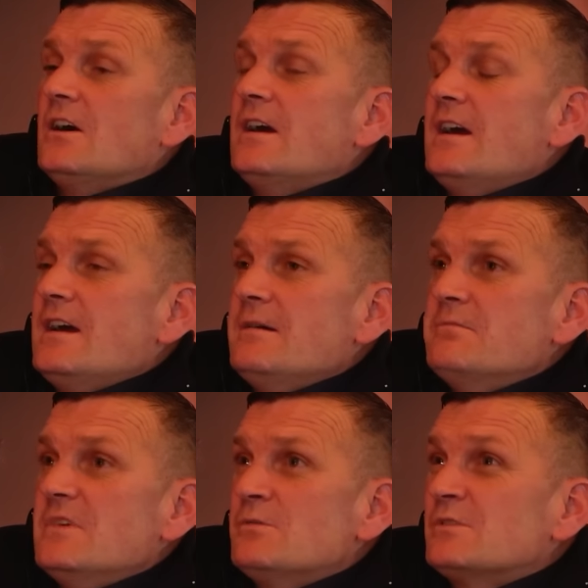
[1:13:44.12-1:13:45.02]

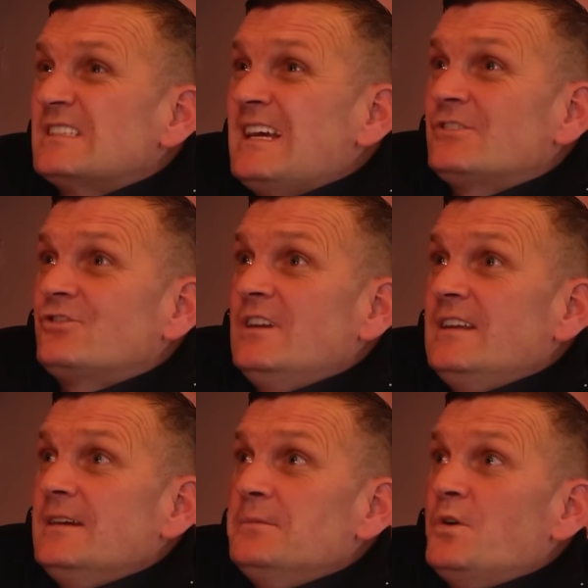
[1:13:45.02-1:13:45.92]
Um, it was
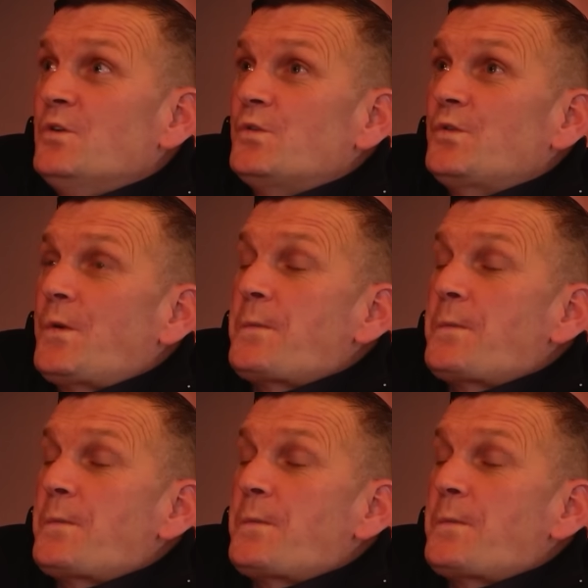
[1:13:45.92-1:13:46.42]
actually about,